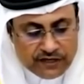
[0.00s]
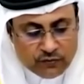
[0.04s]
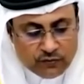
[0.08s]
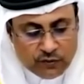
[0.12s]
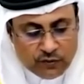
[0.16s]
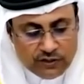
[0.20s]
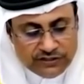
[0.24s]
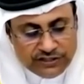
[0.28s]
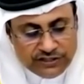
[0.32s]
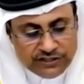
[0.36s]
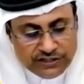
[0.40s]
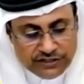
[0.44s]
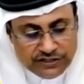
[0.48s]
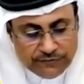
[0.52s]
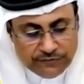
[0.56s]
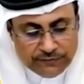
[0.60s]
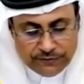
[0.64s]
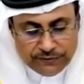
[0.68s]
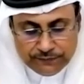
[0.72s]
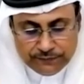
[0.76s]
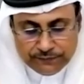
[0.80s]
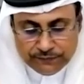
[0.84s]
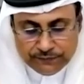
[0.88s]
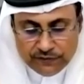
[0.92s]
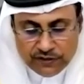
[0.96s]
the
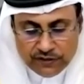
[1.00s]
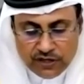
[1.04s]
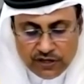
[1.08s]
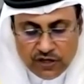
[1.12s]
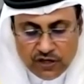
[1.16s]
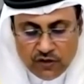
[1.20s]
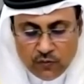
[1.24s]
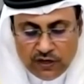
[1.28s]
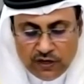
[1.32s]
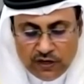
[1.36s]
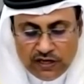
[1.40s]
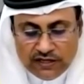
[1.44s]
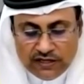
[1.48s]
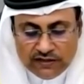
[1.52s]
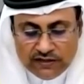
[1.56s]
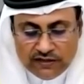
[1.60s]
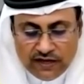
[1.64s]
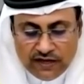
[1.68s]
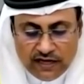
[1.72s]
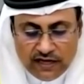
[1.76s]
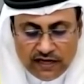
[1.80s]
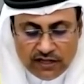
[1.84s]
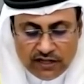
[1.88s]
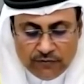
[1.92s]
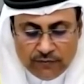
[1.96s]
United
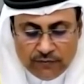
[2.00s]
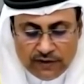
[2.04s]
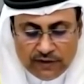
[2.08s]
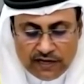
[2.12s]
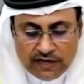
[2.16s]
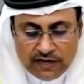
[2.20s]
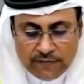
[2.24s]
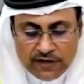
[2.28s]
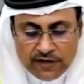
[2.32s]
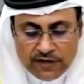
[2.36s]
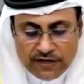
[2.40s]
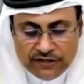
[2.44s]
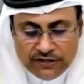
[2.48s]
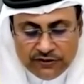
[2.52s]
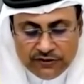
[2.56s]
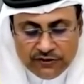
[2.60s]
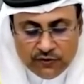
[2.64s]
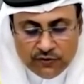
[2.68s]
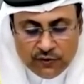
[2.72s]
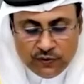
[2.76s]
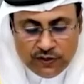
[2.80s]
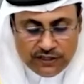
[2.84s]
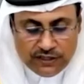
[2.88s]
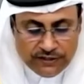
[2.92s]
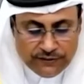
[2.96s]
Nations
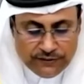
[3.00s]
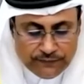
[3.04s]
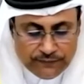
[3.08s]
Office